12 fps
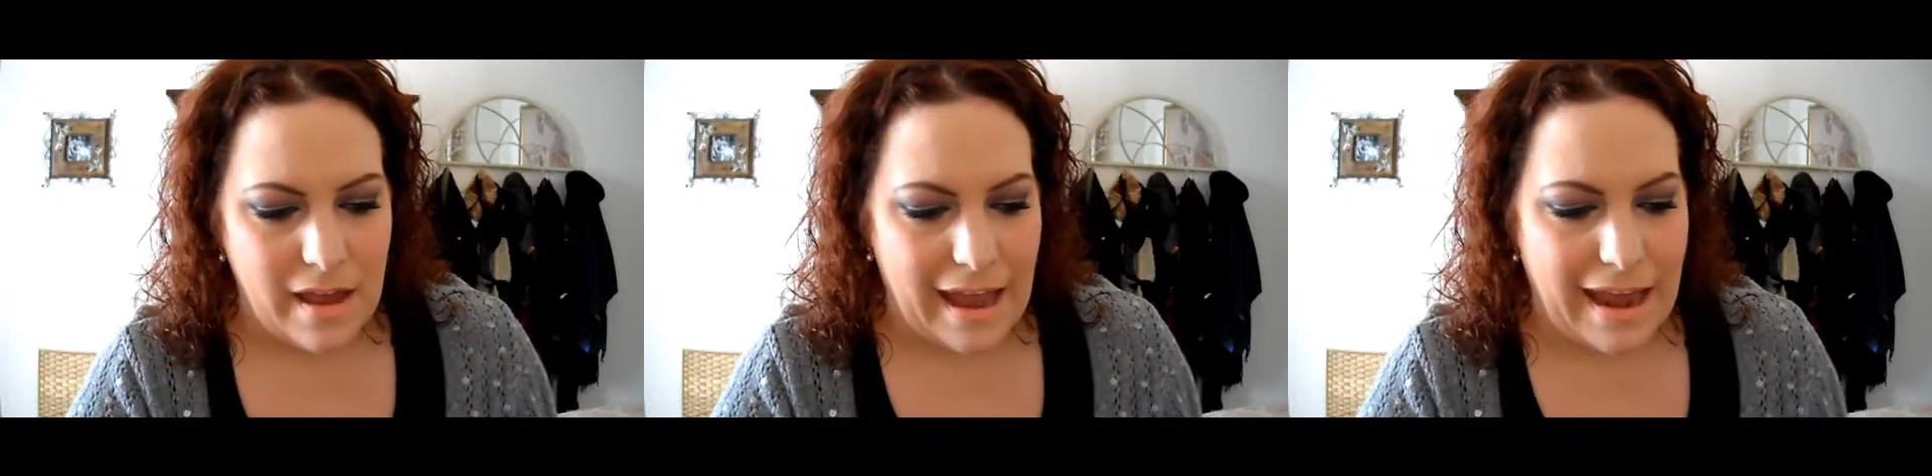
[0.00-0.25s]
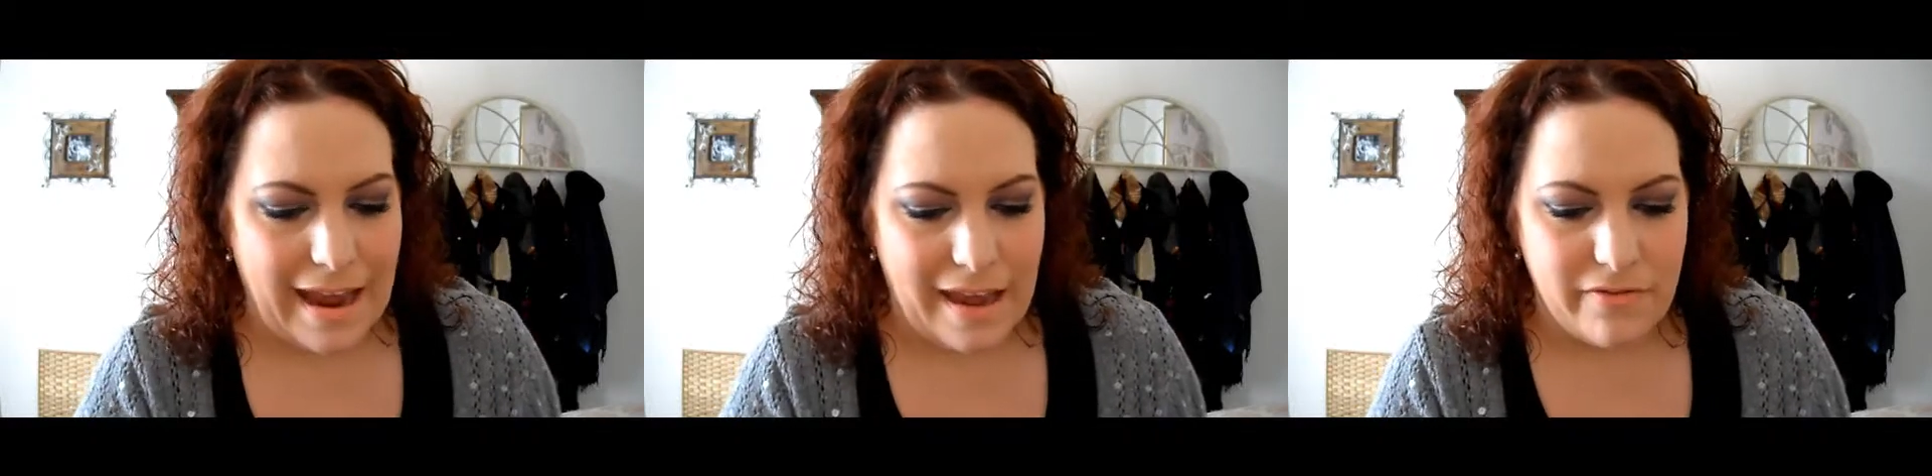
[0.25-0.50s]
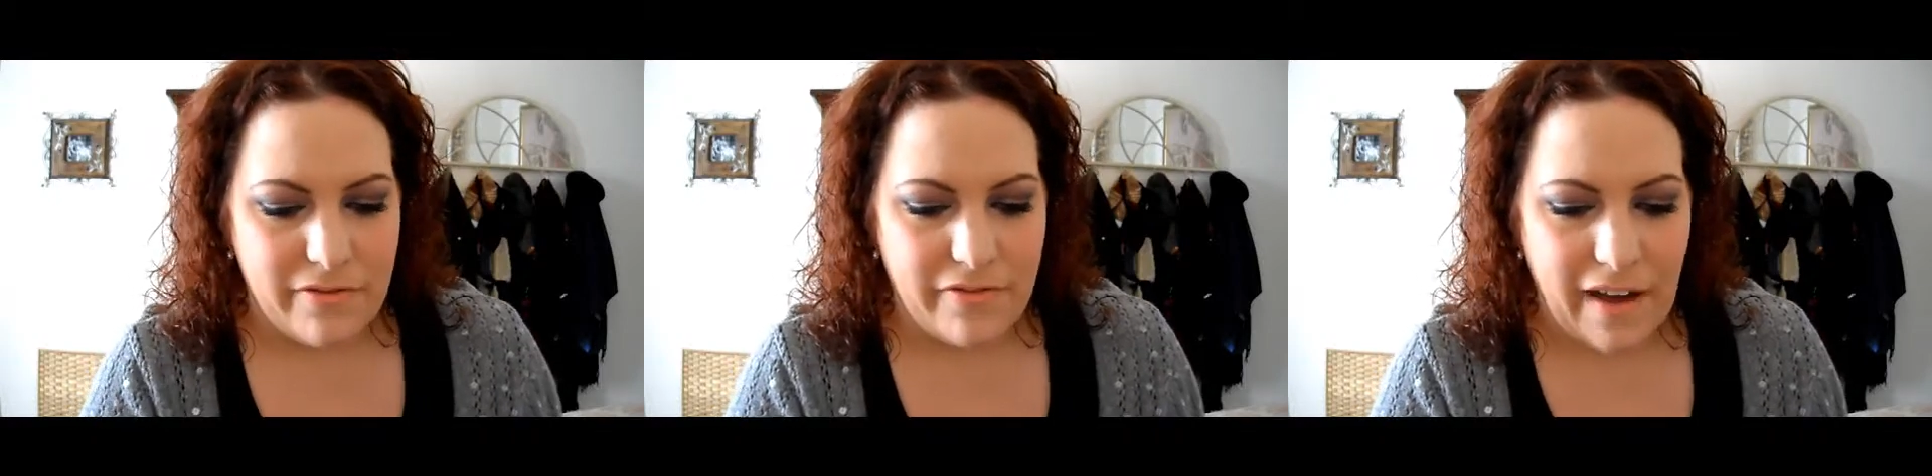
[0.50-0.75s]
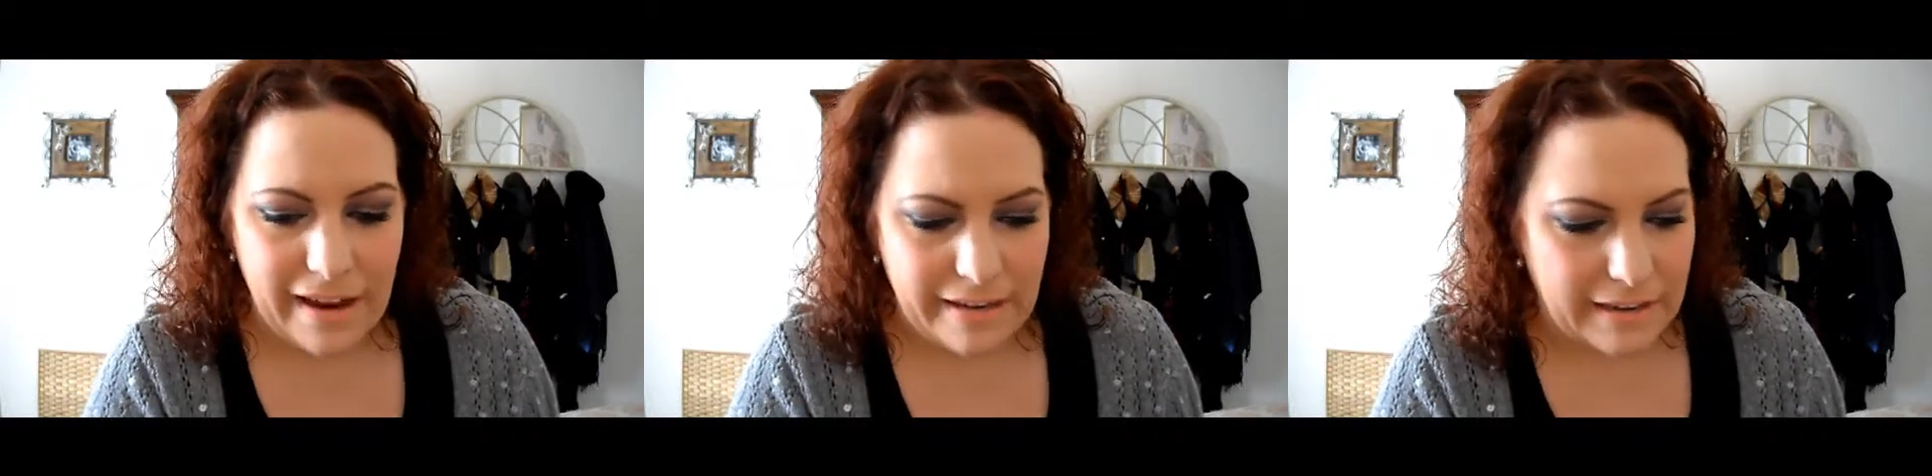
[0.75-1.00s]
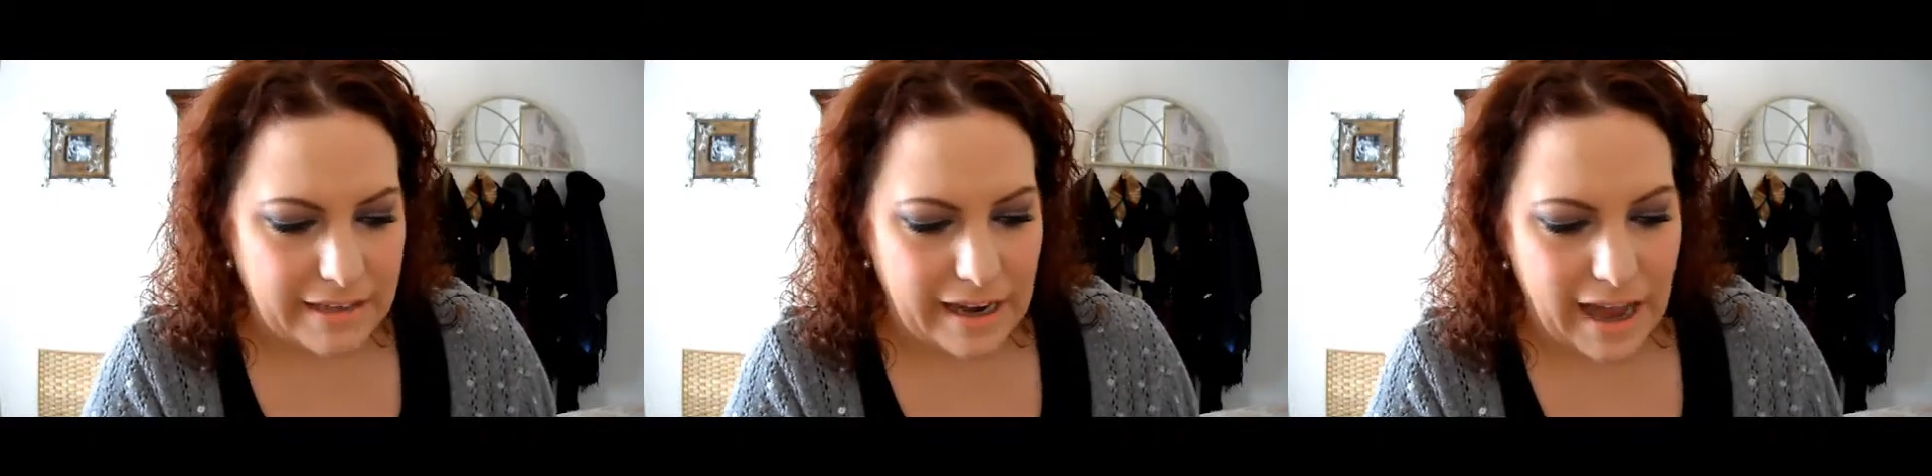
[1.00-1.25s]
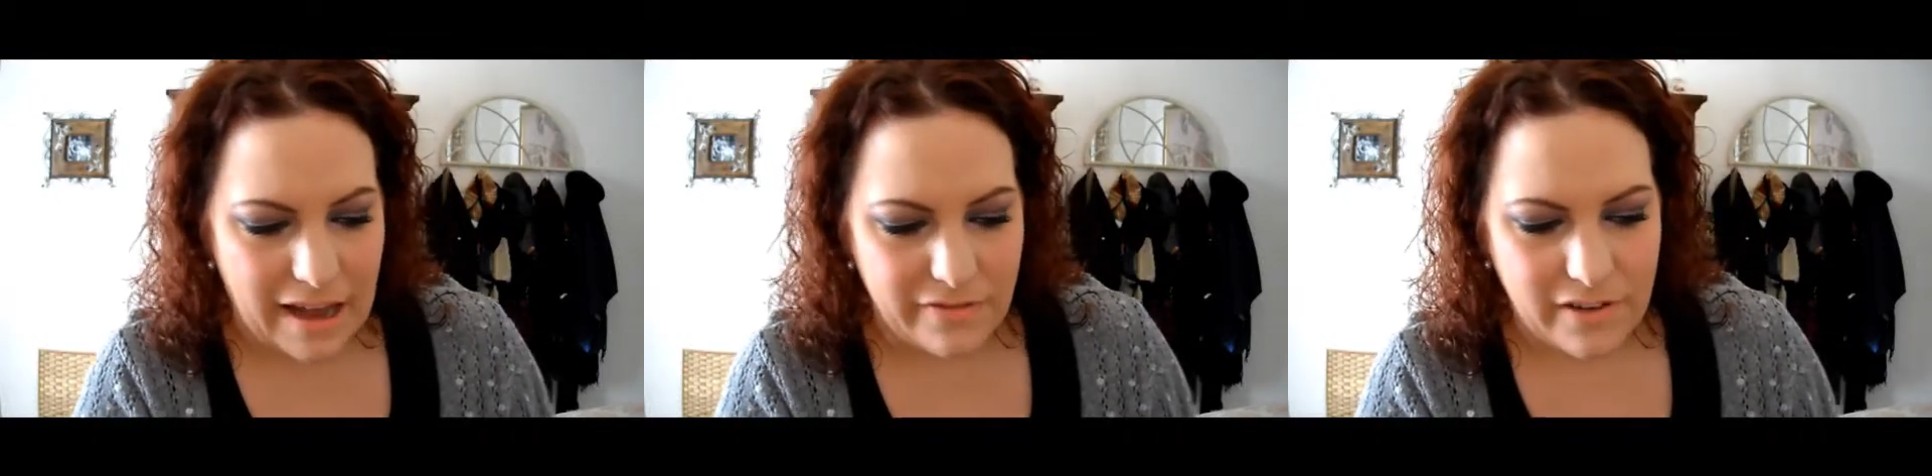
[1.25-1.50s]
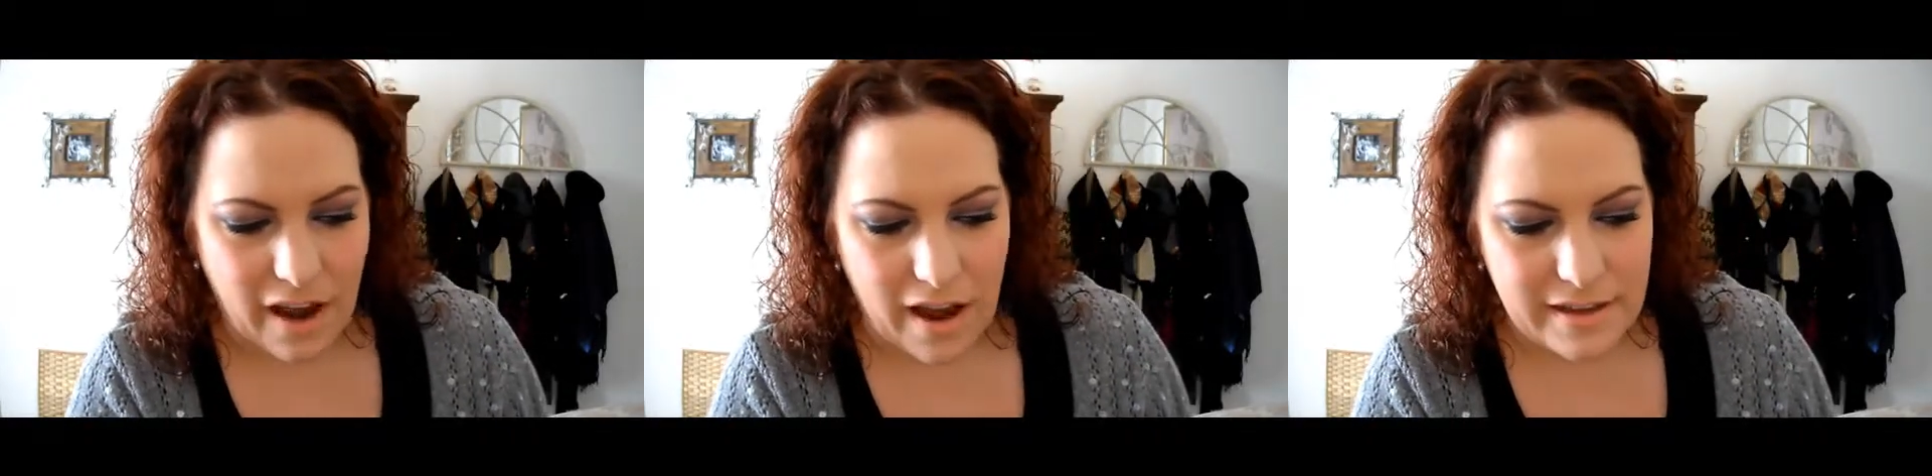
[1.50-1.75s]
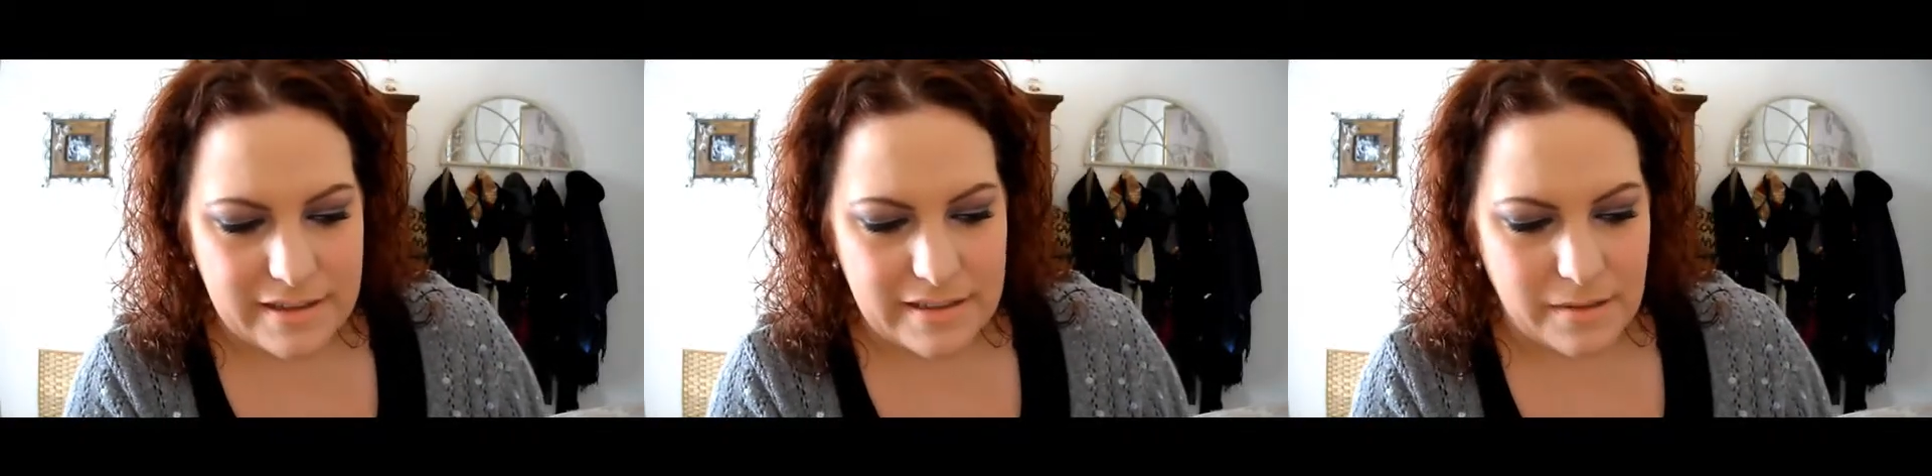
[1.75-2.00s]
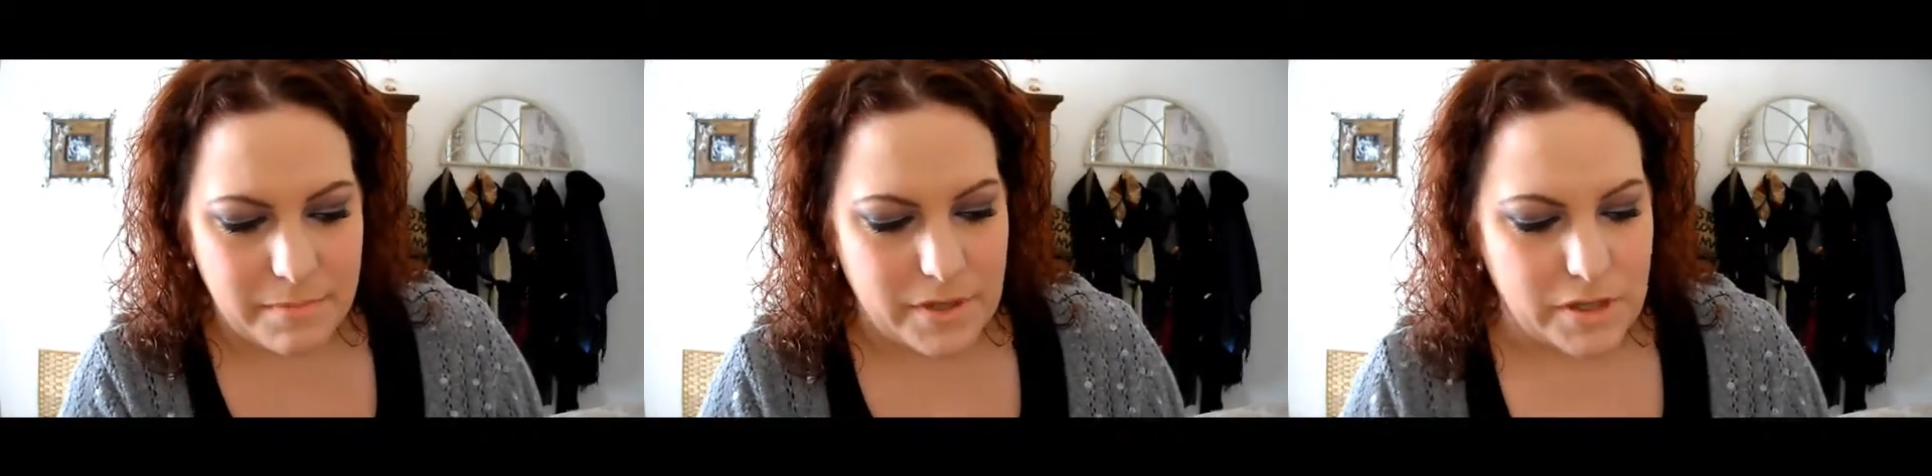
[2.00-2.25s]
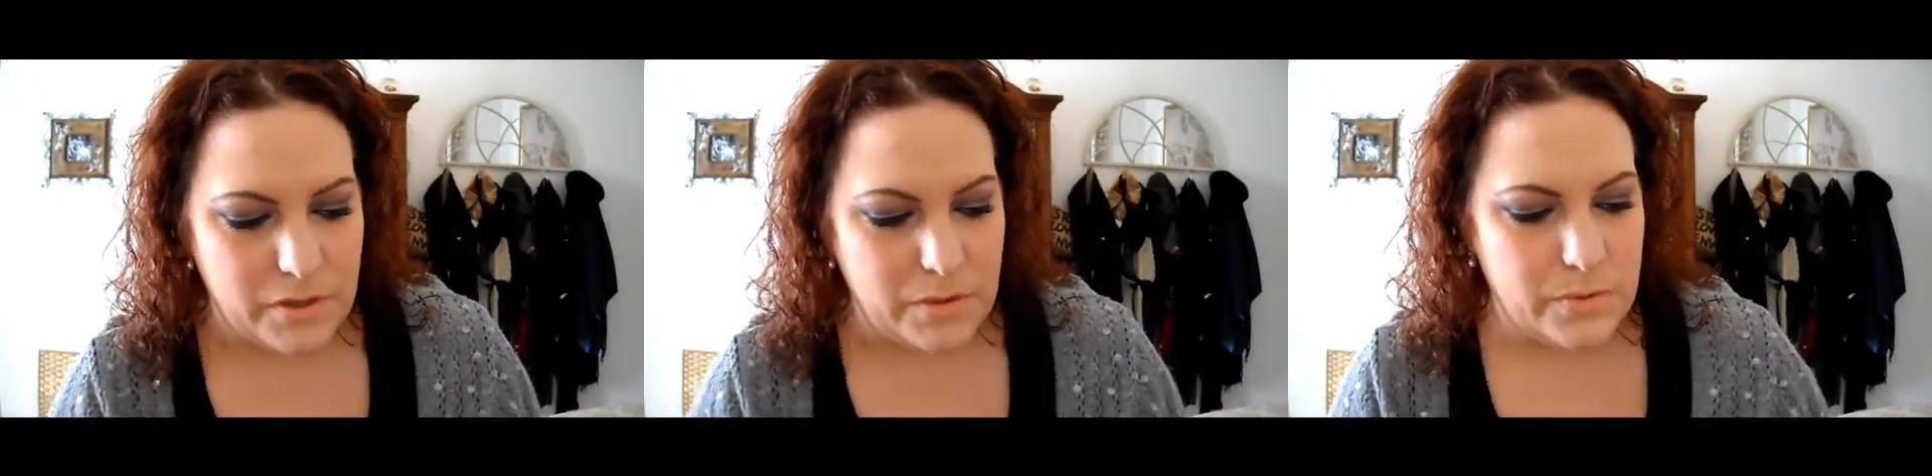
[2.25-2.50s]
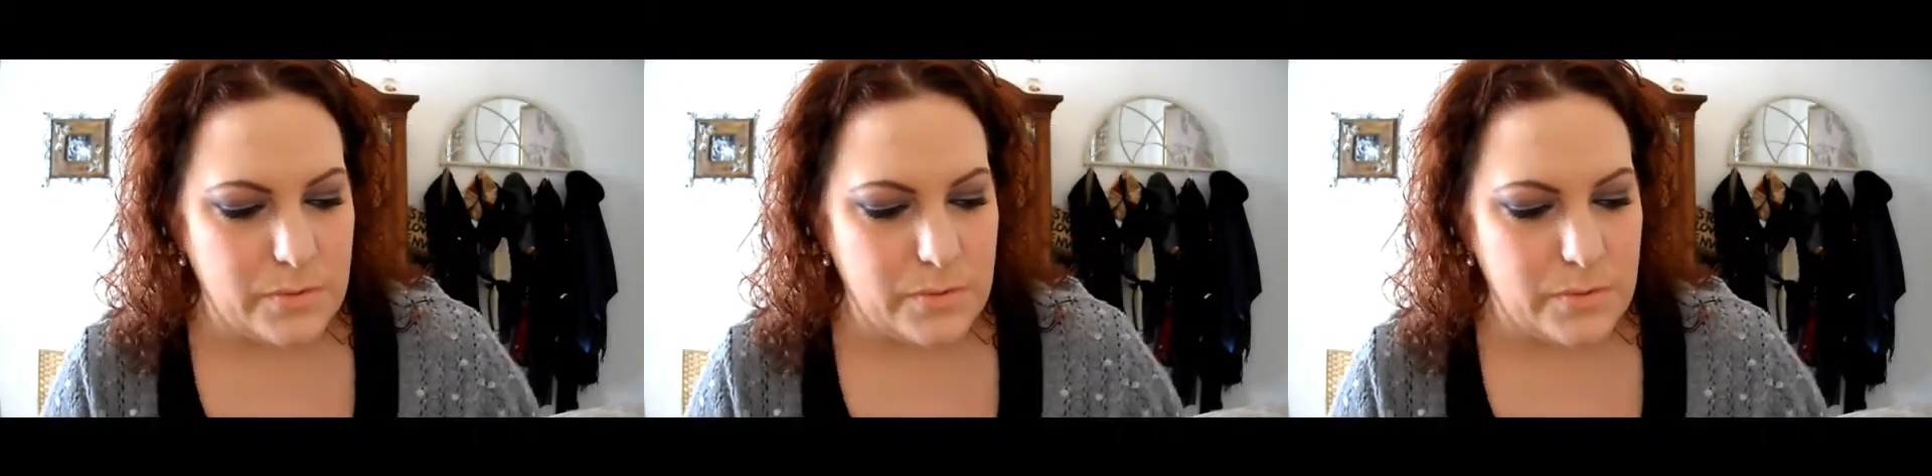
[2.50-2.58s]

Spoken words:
And finally, I've got some new